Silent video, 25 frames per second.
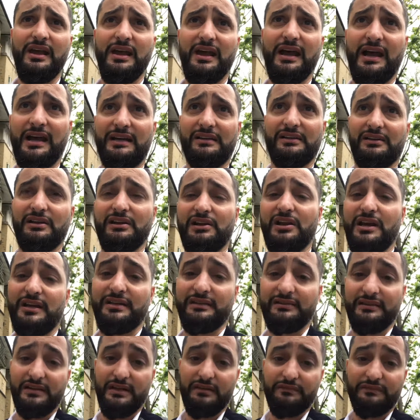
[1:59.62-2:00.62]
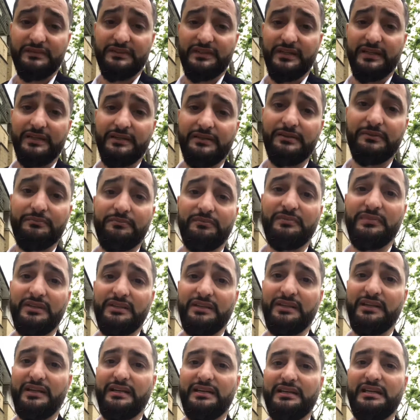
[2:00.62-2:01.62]
Had a client the other day,
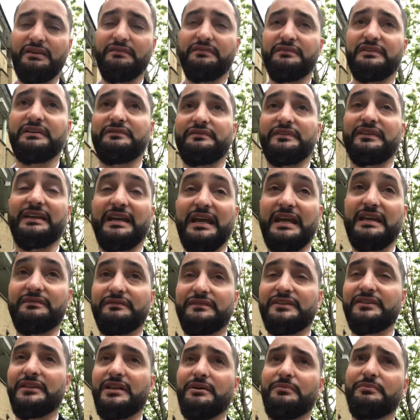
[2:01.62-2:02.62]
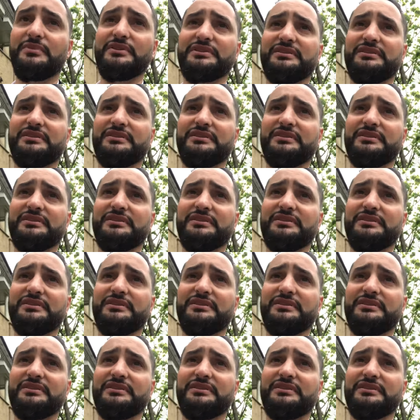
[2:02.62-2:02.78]
he never even gave the number